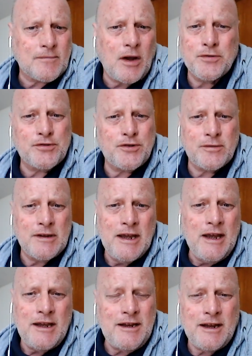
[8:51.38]
Or,
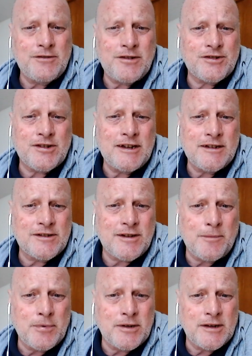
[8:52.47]
just say to
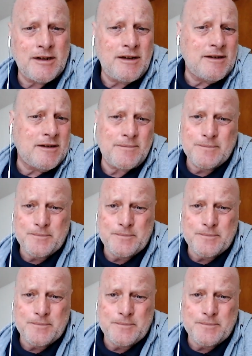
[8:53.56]
somebody, look,